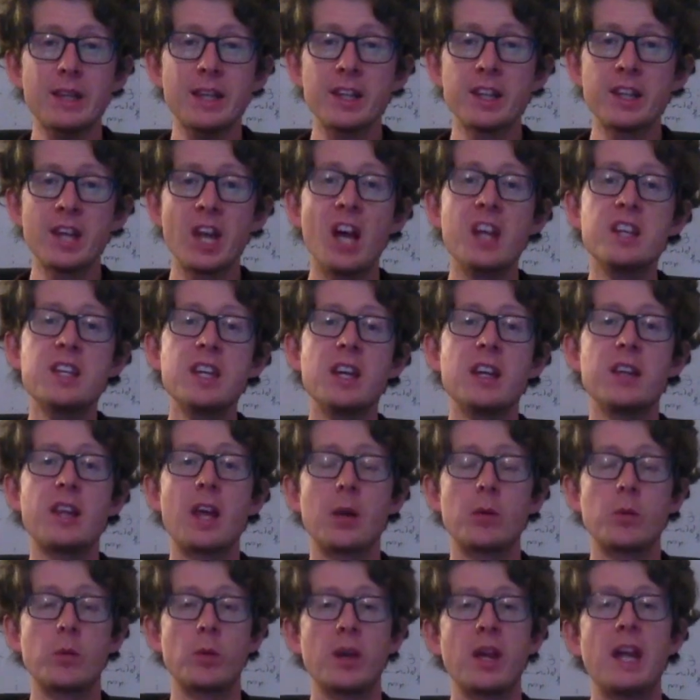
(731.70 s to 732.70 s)
the idea
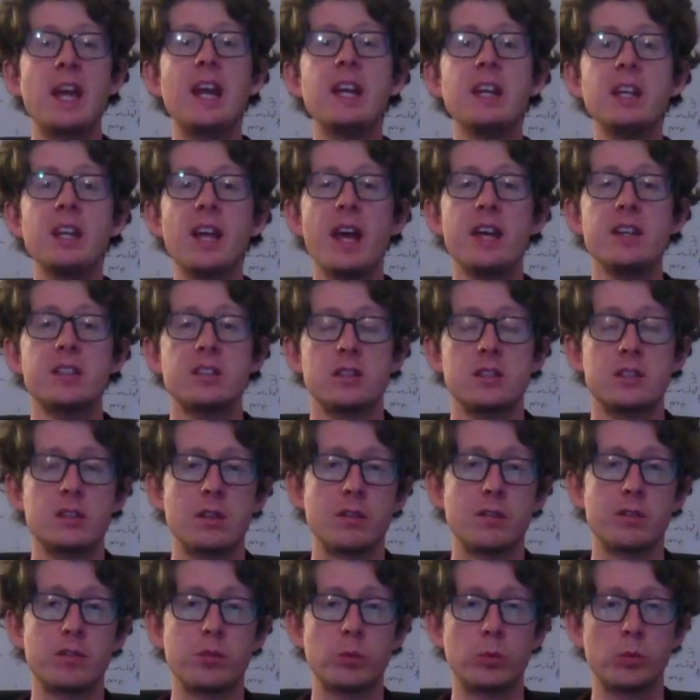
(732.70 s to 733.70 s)
that in cases
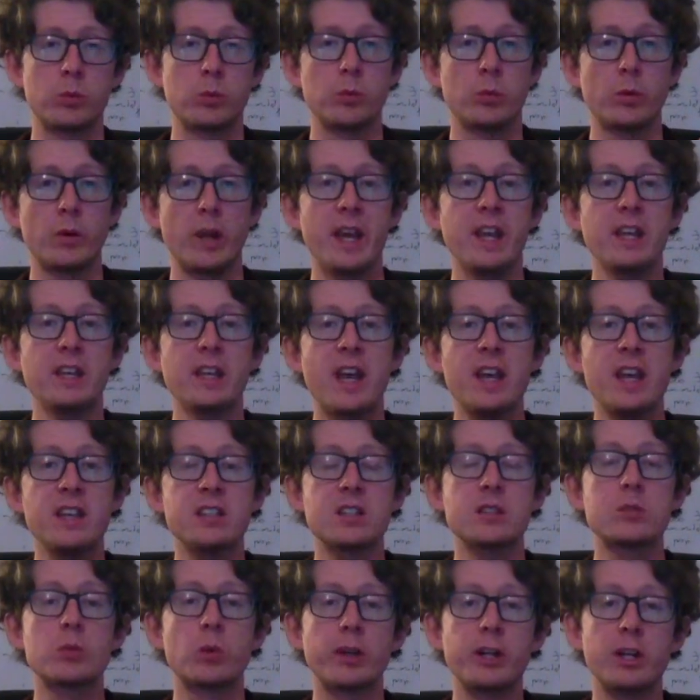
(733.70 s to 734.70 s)
of in
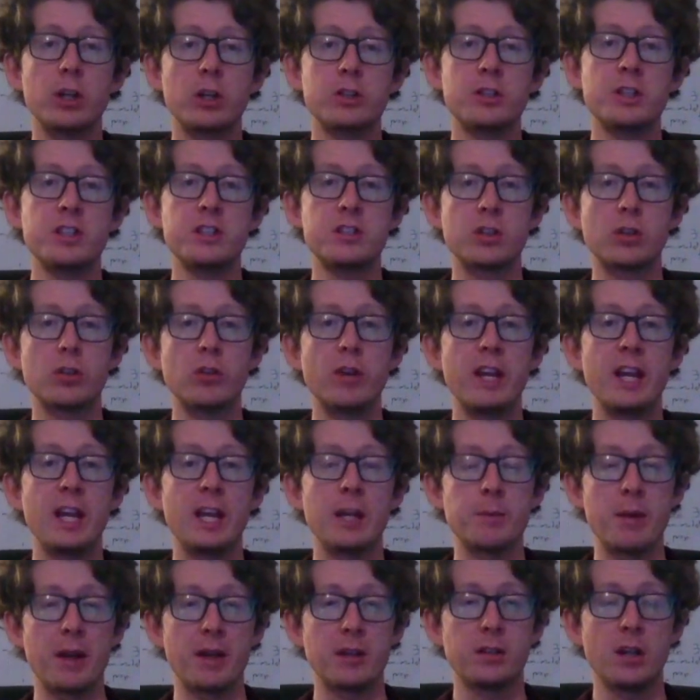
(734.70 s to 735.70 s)
cases where you're disagreeing
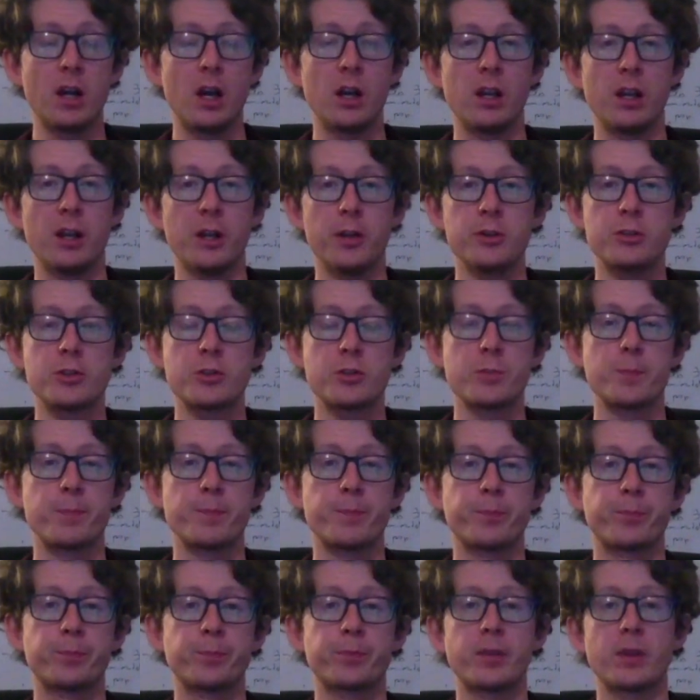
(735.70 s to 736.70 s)
about knowledge,
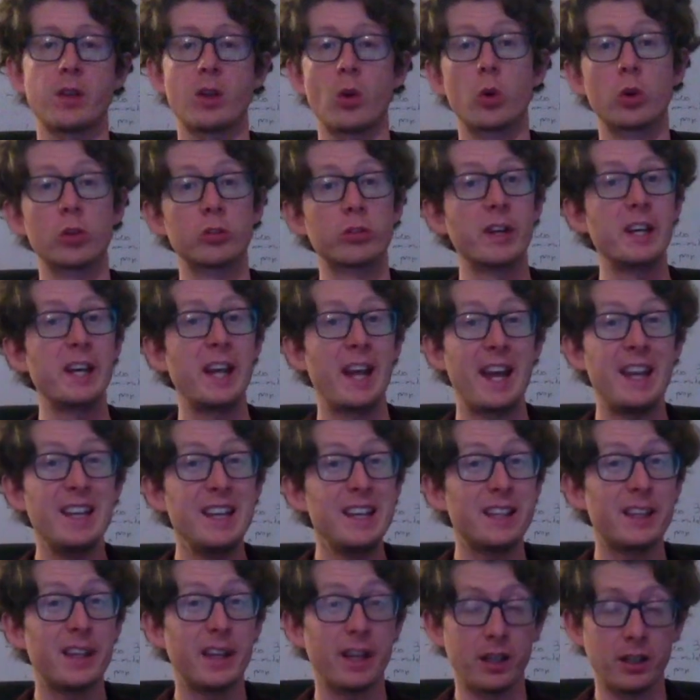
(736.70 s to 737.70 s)
or really
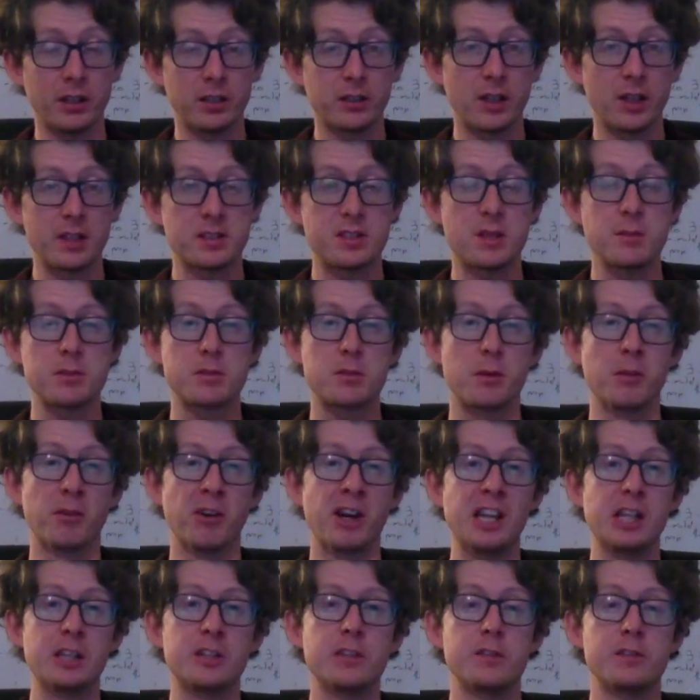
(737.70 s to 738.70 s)
anything that seems to be
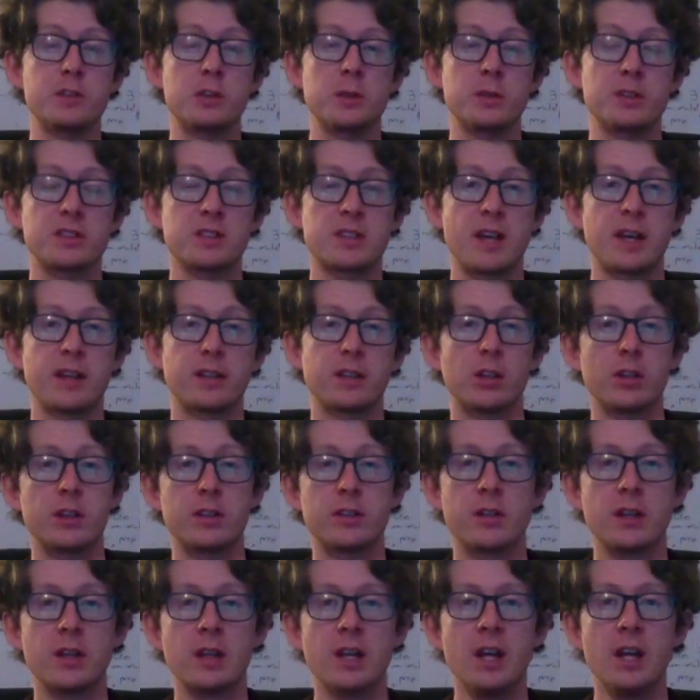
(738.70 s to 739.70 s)
relative to a standard,
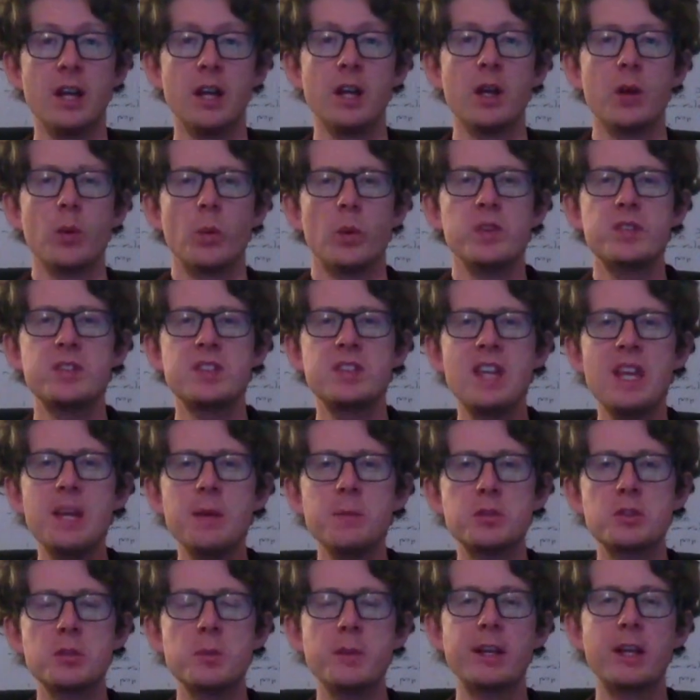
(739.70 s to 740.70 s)
what
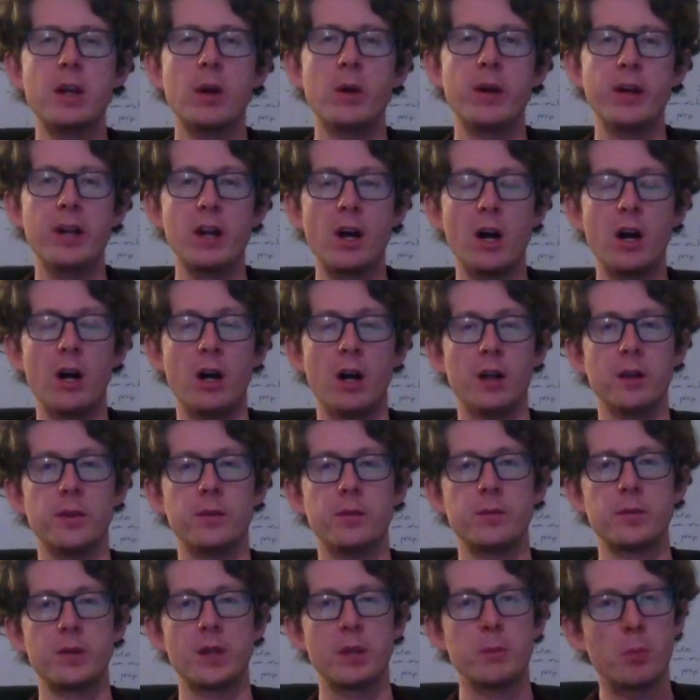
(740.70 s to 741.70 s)
seems to be going on,
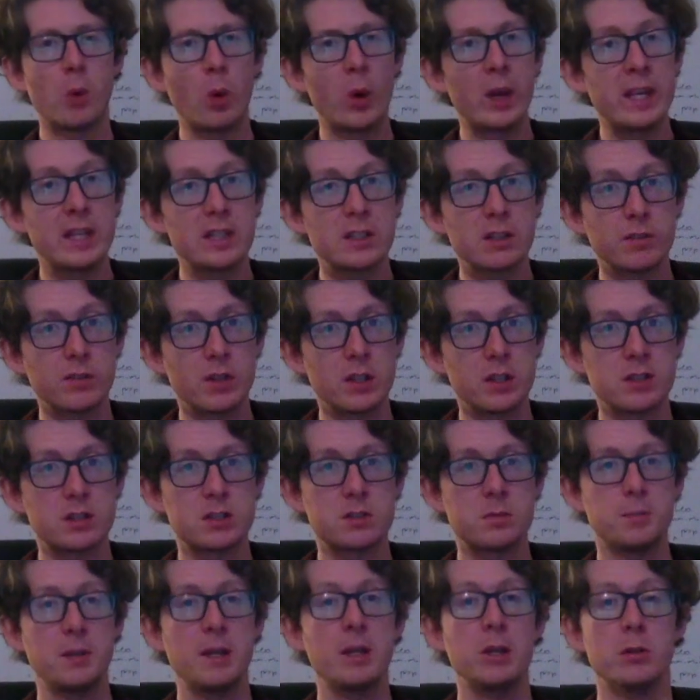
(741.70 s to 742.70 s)
the point of the
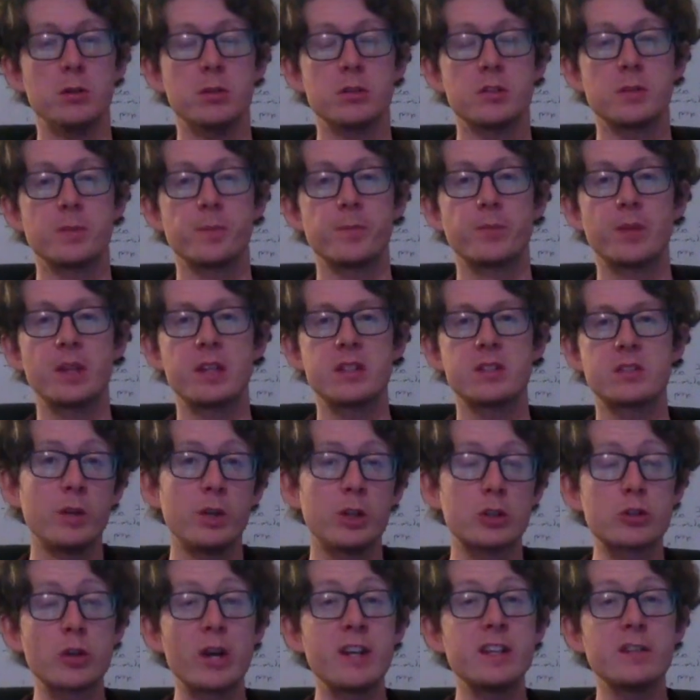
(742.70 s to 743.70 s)
dispute, is you're
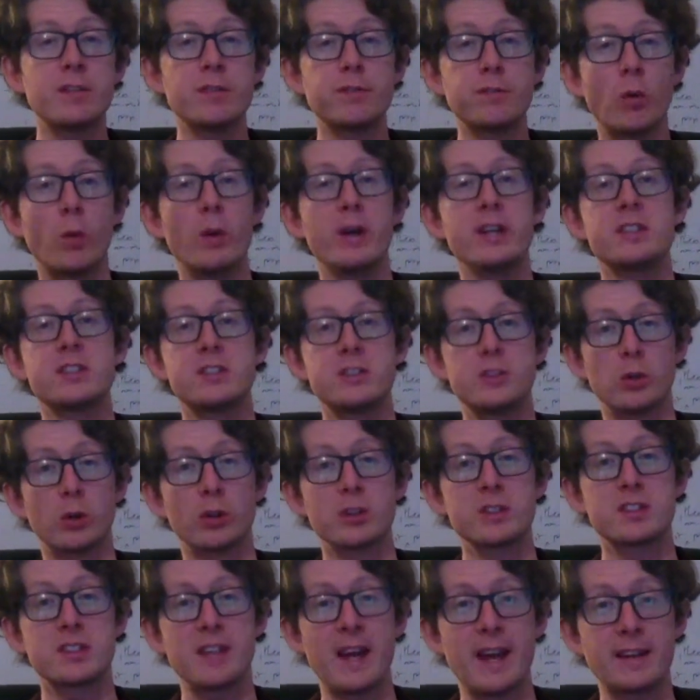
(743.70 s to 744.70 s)
trying to foist your
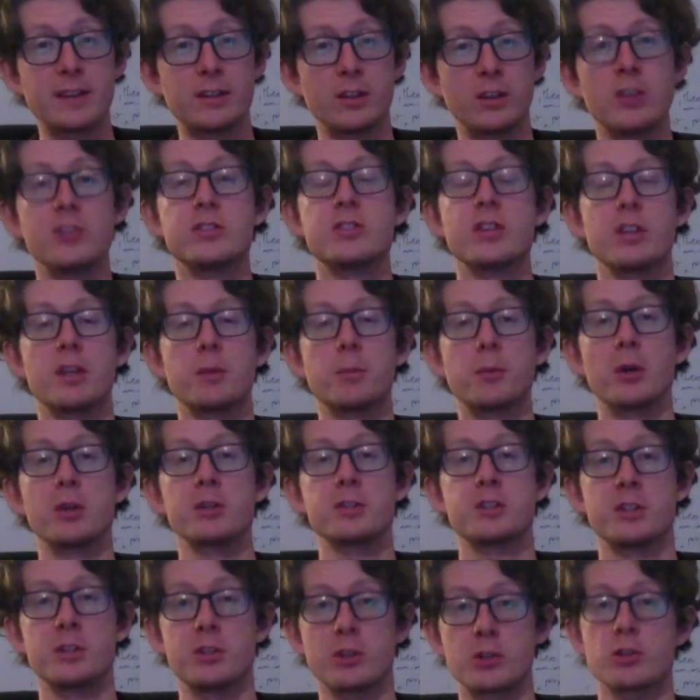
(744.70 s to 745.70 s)
standards on the
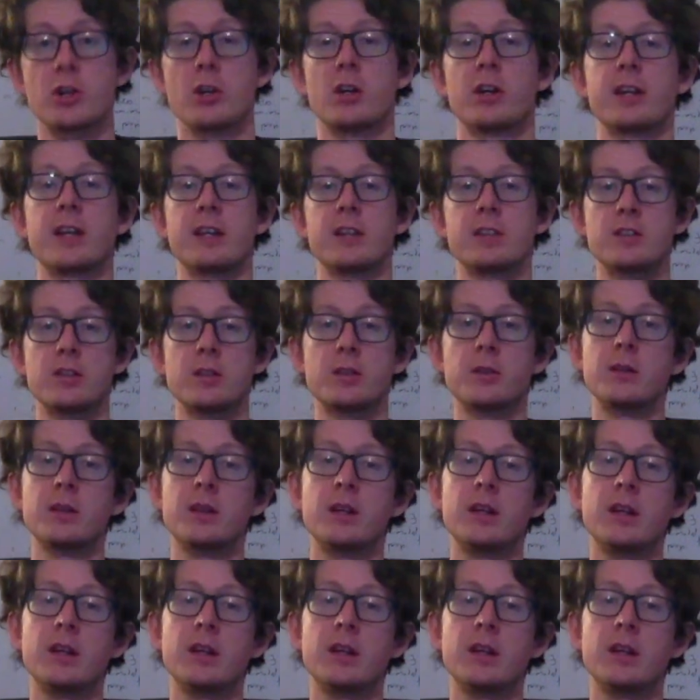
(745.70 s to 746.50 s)
person you're talking to.